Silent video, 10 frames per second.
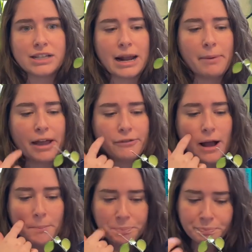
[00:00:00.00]
that I buy
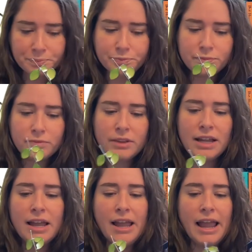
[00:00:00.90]
from.
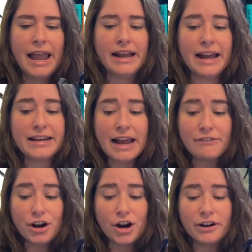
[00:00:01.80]
And I had
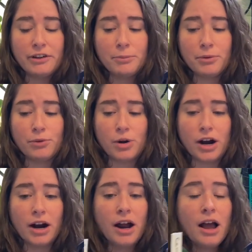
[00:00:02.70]
never heard of it
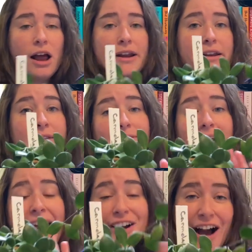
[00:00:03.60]
before.
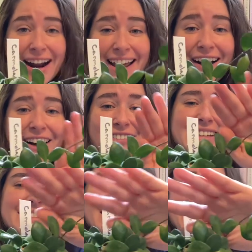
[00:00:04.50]
I got it,
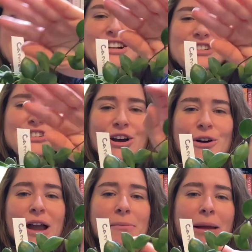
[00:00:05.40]
obviously. So
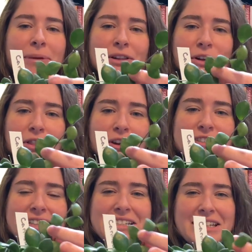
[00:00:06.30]
it might be a little
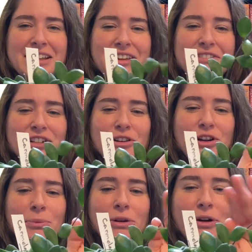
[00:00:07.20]
thirsty. I see the leaves are a
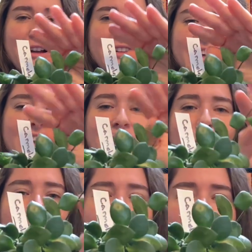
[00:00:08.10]
little bit wrinkly,
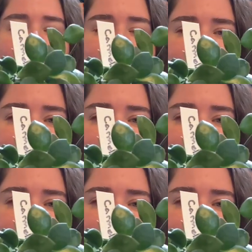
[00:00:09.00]
but